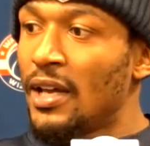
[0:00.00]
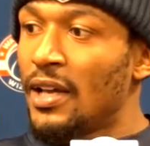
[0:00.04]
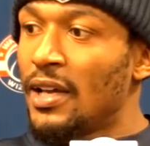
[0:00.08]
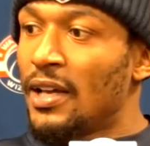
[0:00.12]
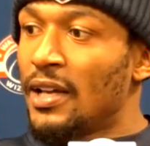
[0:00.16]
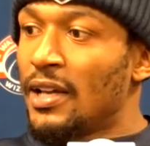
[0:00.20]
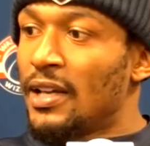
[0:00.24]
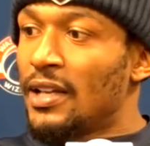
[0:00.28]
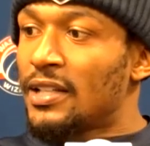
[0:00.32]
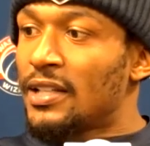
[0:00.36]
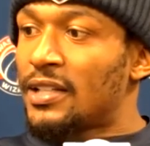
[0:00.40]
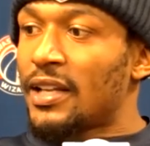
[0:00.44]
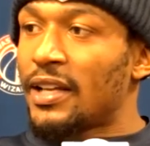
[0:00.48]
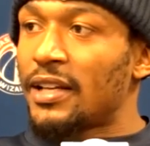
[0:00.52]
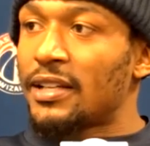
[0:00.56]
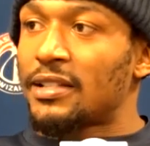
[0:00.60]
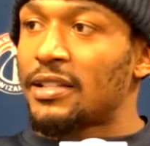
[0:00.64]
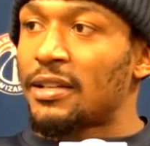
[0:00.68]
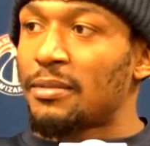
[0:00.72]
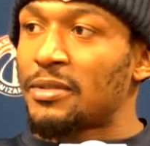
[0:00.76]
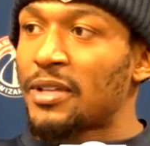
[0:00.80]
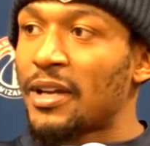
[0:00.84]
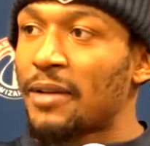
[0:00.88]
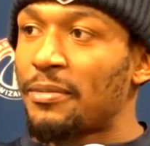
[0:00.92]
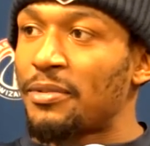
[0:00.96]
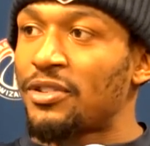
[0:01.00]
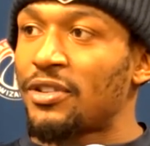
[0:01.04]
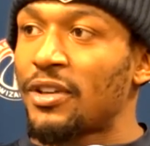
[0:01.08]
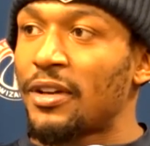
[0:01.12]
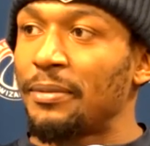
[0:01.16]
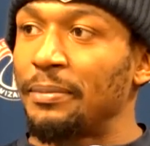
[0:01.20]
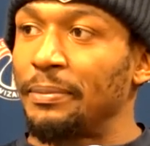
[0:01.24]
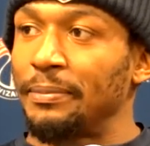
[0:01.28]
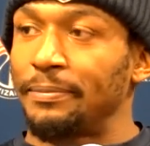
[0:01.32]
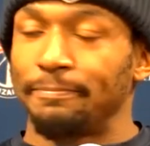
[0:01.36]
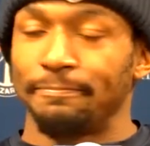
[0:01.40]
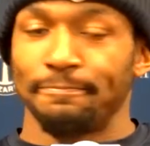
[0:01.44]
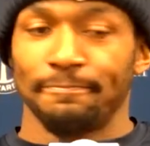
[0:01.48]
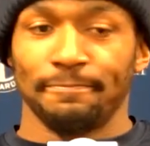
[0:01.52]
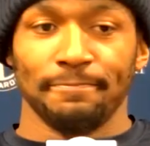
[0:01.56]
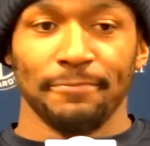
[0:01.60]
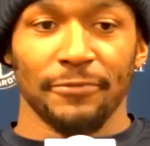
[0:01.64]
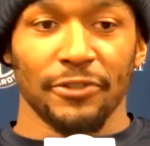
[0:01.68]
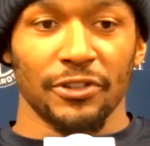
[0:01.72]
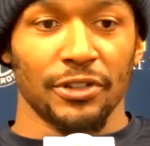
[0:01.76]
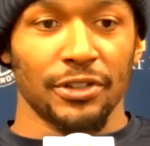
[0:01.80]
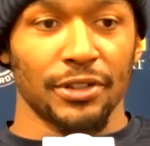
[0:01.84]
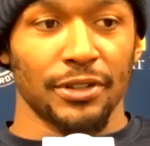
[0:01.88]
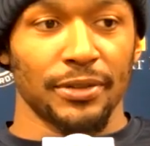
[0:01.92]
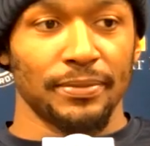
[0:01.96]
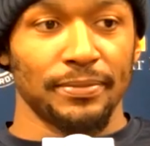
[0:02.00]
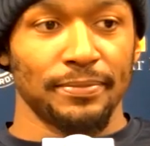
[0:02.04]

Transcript: staying in some type of shape for sure.